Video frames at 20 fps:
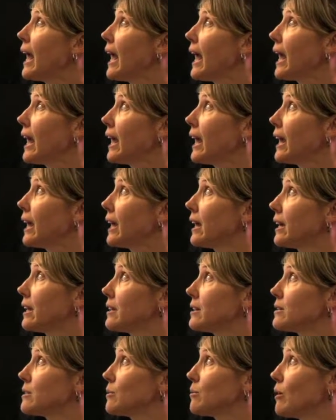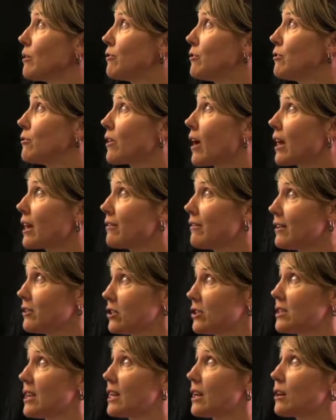And if you've got a
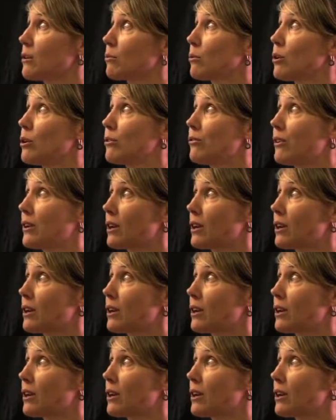vegetated roof, it